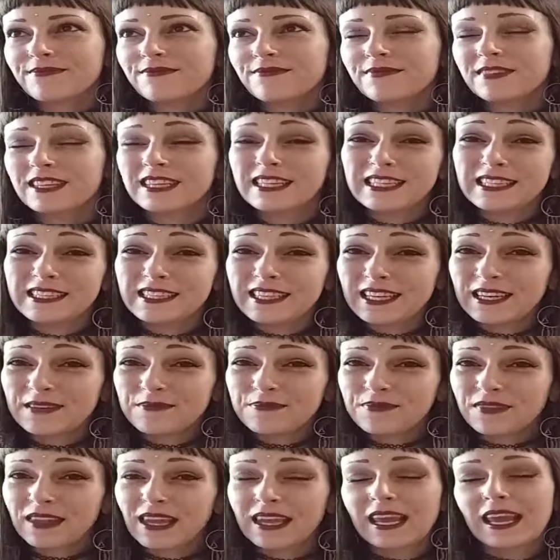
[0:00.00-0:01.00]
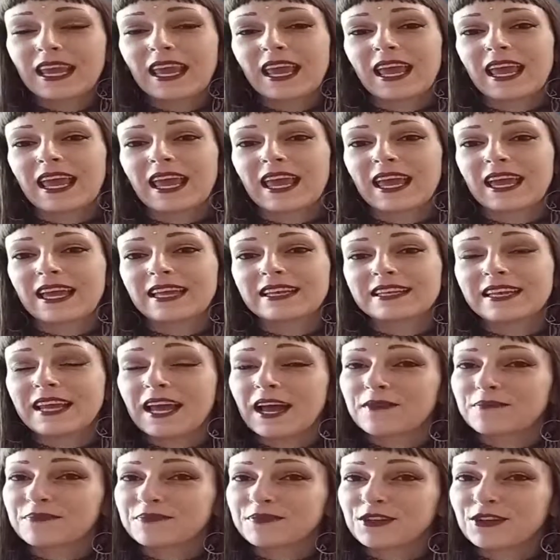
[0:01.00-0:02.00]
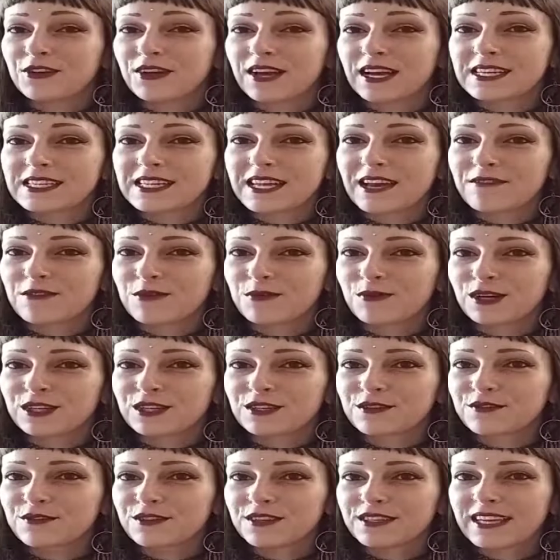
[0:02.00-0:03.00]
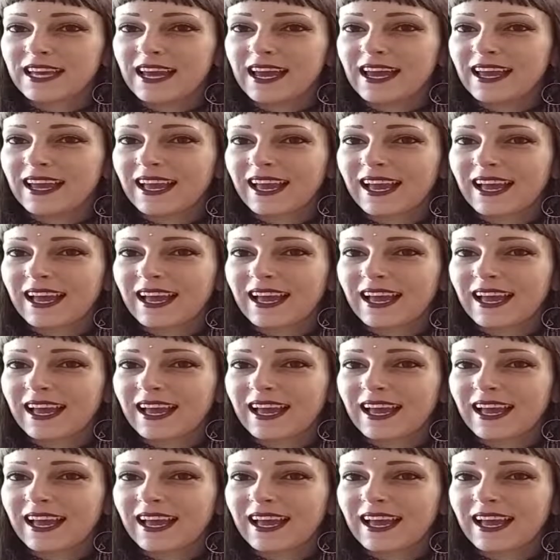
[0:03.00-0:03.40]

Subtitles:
easy, and yeah, you guys have a wonderful day.